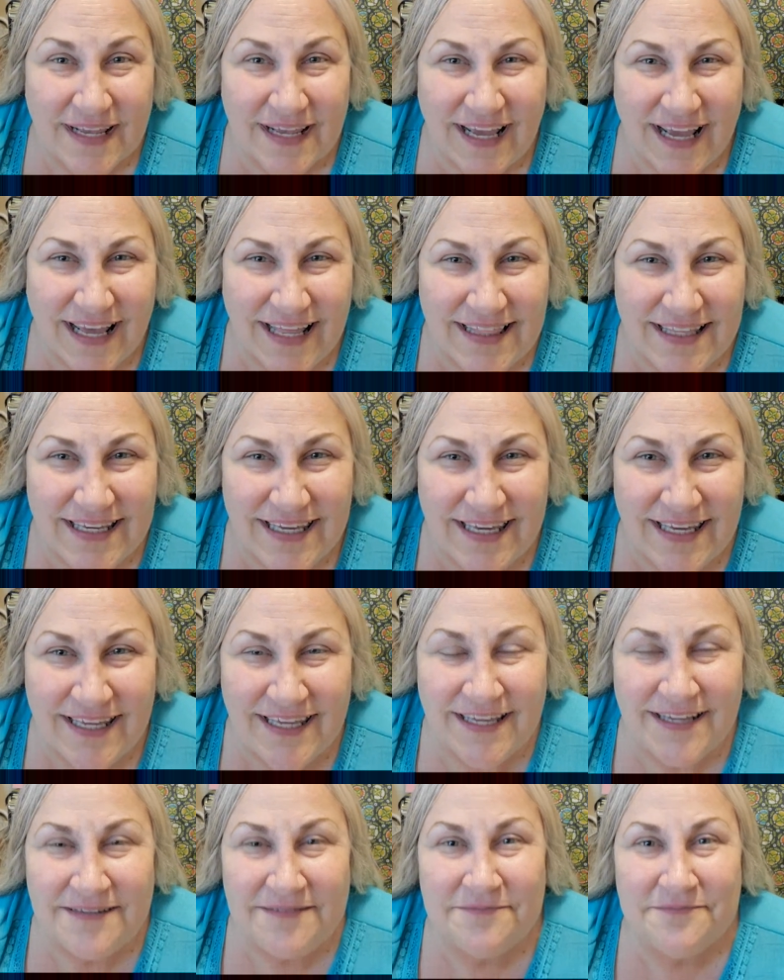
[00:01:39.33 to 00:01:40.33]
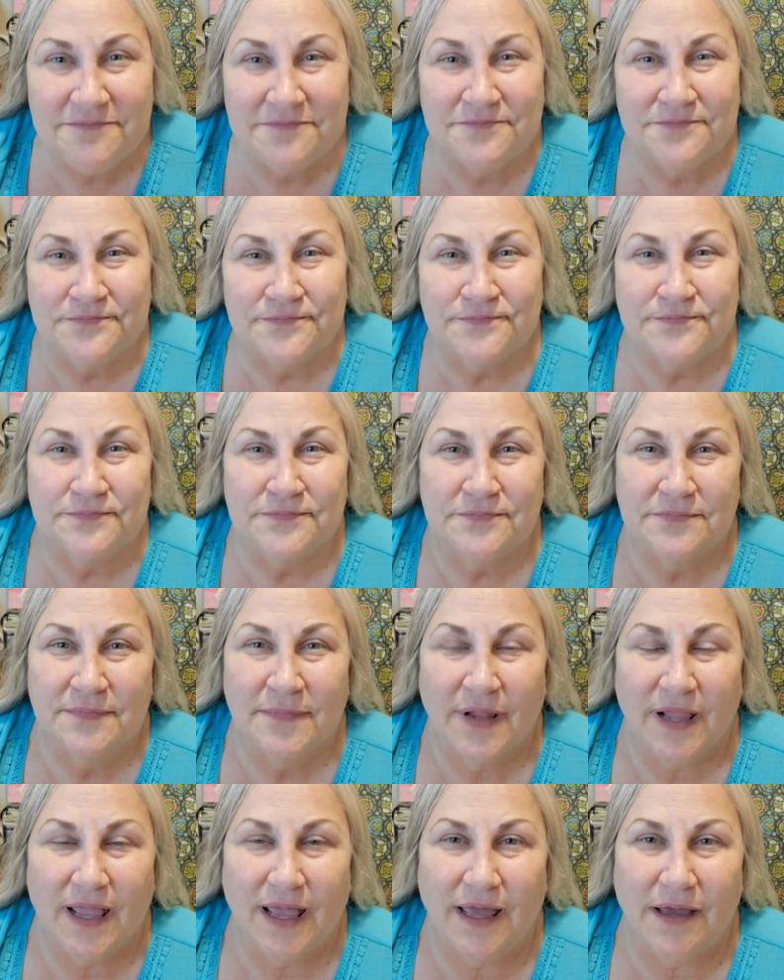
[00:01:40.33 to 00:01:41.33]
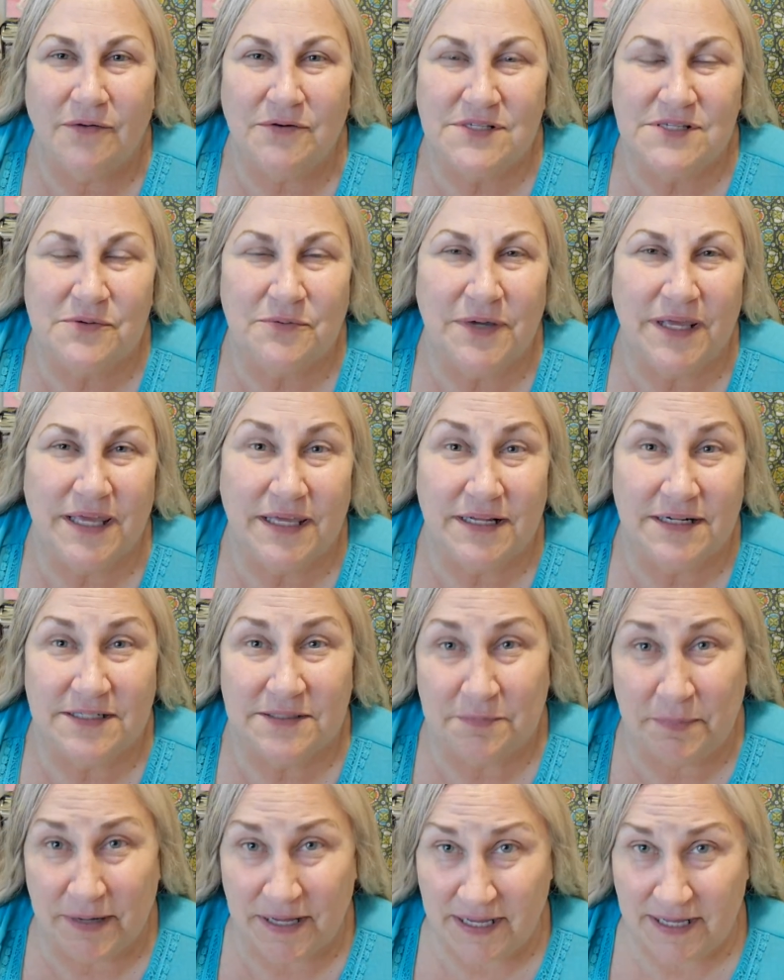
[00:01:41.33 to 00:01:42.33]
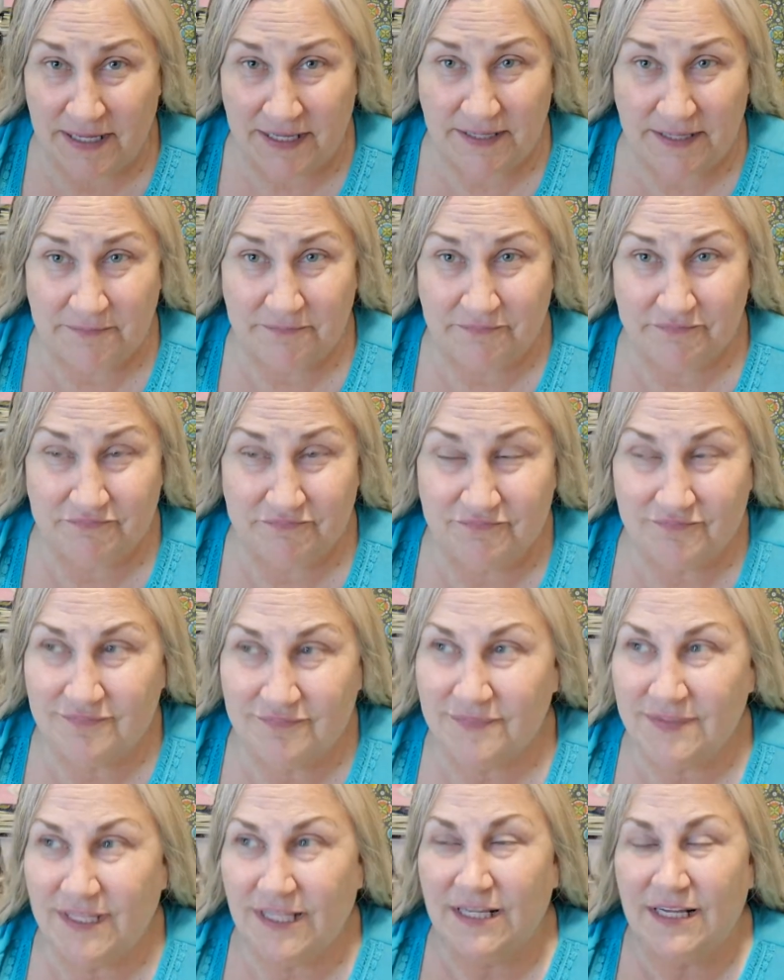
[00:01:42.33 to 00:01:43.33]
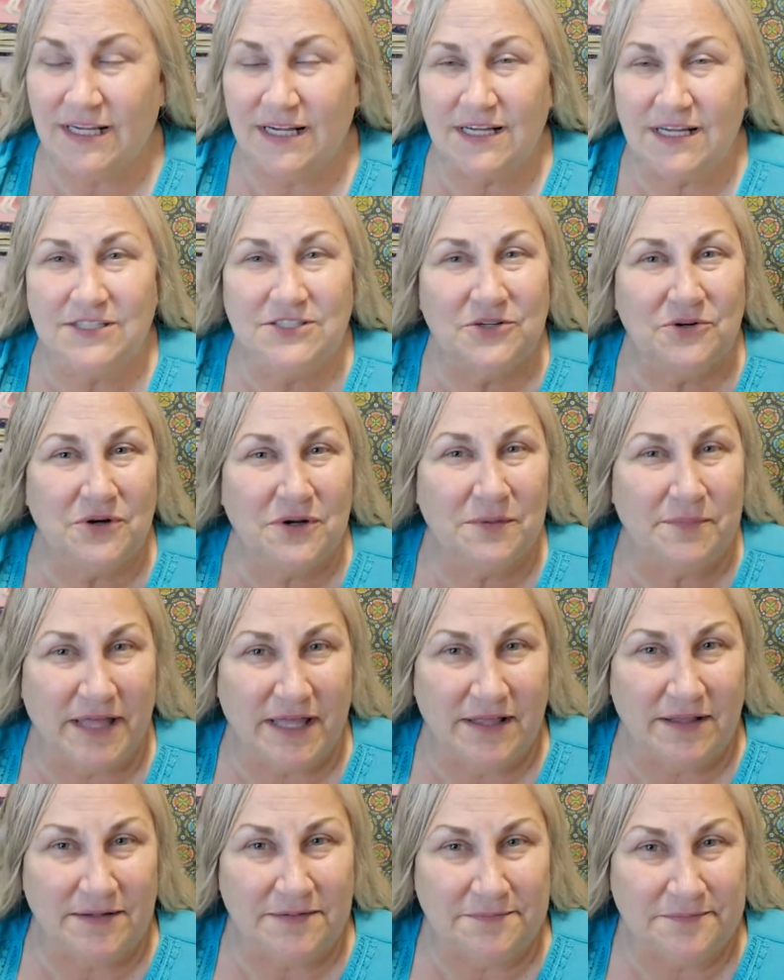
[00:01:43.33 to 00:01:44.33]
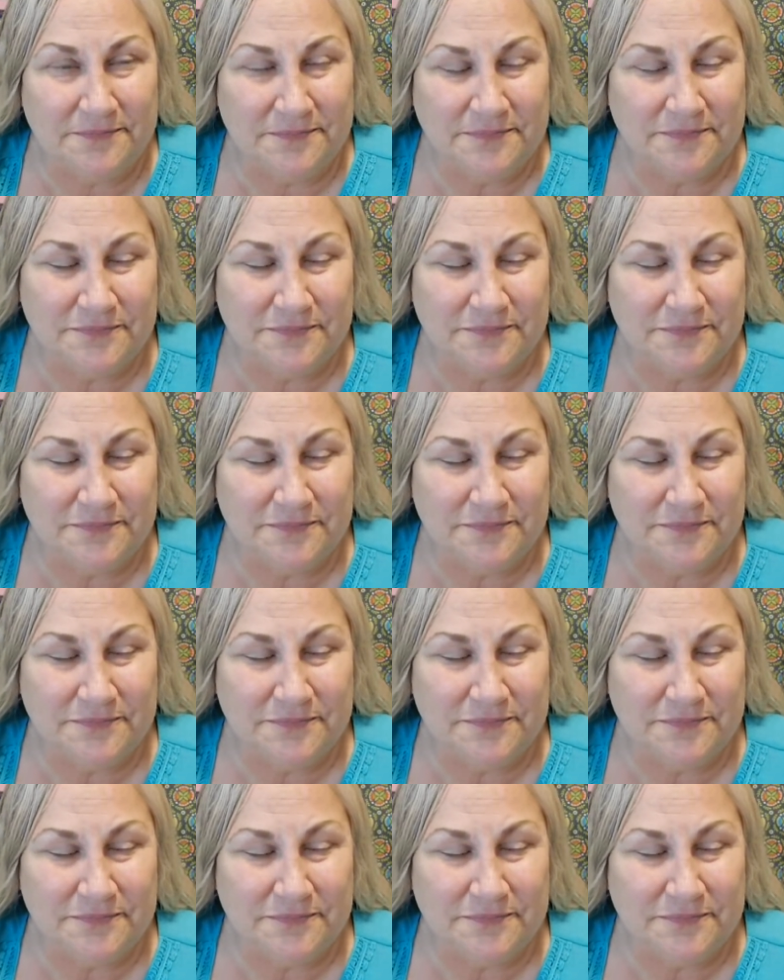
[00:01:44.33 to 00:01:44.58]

Holly Ann, I was awakened by a doorbell.